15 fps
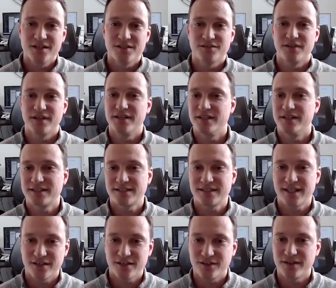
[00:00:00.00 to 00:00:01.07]
So then this
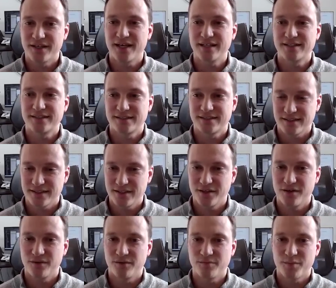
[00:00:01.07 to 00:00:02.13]
cycle gets, you
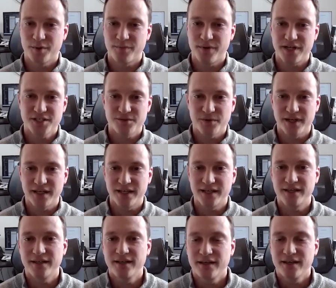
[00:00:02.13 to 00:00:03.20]
know,
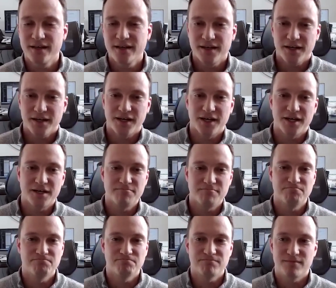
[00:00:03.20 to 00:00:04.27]
perpetuated
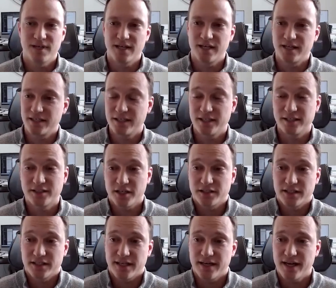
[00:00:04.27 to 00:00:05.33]
um, and it, it's hard
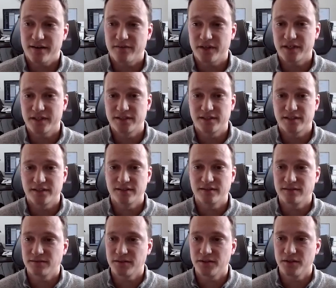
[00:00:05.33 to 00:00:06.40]
to get out of it
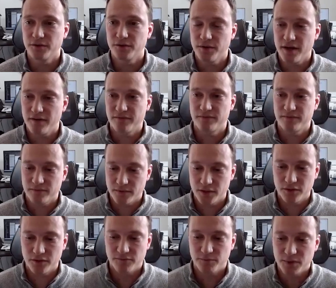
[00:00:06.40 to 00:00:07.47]
until you know you have
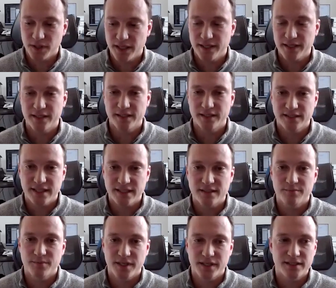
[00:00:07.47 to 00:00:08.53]
you've planned and set
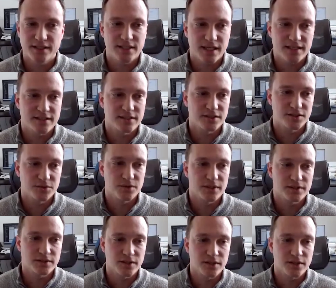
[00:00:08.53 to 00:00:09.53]
the money aside to do it.